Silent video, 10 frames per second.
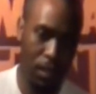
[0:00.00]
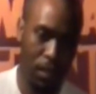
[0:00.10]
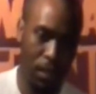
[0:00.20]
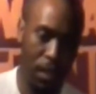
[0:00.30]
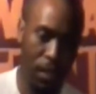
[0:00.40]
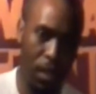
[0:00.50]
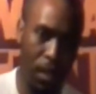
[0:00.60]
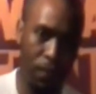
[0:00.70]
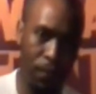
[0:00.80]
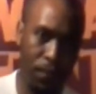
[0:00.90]
Okay,
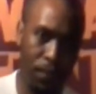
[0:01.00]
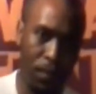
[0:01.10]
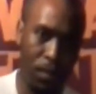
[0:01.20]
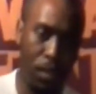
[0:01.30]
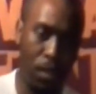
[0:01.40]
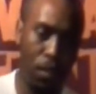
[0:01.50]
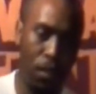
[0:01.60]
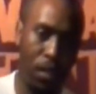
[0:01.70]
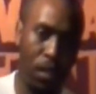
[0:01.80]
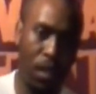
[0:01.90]

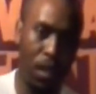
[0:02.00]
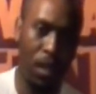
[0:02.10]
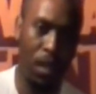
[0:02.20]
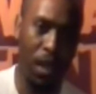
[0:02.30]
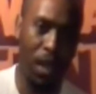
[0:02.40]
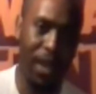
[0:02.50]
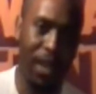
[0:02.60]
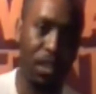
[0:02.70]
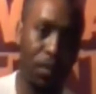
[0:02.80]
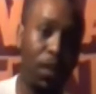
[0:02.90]
so I
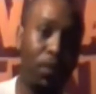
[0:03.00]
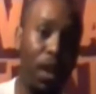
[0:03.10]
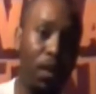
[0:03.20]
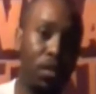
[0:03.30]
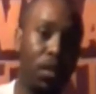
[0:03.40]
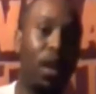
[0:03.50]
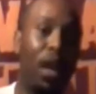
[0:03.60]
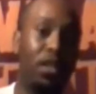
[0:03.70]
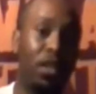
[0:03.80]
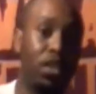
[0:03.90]
guess if I
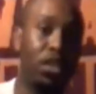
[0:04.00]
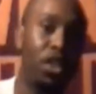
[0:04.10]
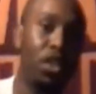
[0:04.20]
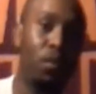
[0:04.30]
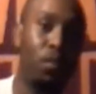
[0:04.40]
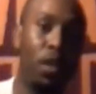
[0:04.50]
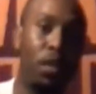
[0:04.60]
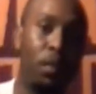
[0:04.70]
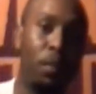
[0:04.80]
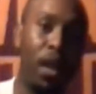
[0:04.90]
had to continue
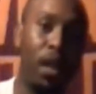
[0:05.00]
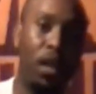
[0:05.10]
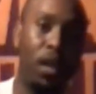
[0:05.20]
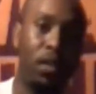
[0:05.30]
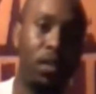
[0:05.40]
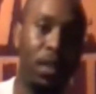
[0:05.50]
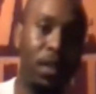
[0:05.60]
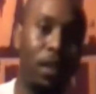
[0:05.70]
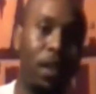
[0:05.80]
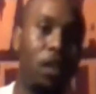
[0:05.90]
with my
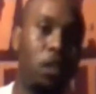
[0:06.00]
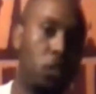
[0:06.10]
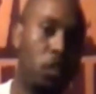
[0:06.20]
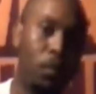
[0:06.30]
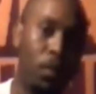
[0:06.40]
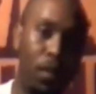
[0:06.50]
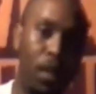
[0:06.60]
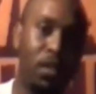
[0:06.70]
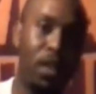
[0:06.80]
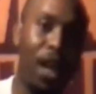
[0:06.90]
kingship, the
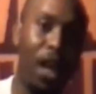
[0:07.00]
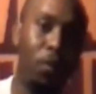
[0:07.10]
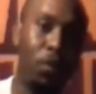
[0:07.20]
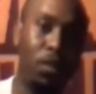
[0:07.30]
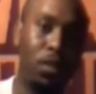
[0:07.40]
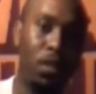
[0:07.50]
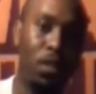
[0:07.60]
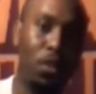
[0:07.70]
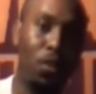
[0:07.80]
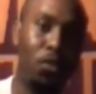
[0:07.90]
things that I would
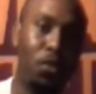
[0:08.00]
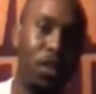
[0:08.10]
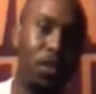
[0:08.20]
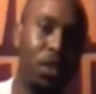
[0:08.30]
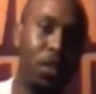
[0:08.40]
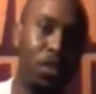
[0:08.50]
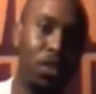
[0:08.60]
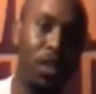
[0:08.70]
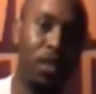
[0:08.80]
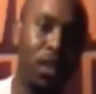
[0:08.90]
also continue to
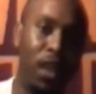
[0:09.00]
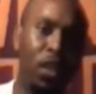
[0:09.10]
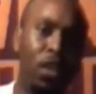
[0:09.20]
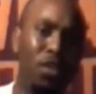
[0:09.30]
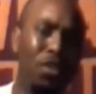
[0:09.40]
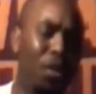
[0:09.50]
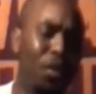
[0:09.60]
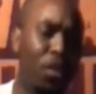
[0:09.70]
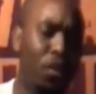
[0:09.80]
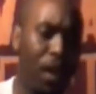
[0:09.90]
change is that, you know,
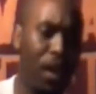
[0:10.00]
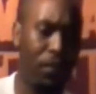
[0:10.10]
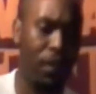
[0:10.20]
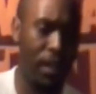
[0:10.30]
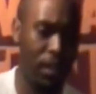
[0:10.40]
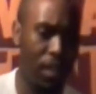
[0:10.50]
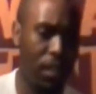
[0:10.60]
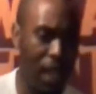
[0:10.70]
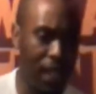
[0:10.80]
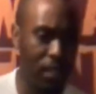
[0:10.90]
that you have like
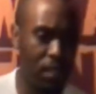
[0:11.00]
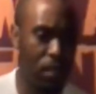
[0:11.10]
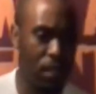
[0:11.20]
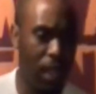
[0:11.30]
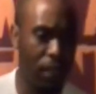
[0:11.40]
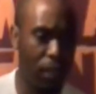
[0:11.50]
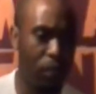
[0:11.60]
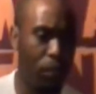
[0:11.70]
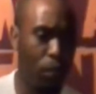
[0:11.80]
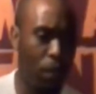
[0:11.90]
the knights, like
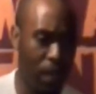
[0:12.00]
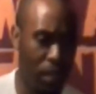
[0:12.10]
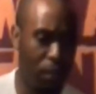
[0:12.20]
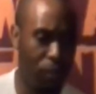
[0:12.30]
people who are in the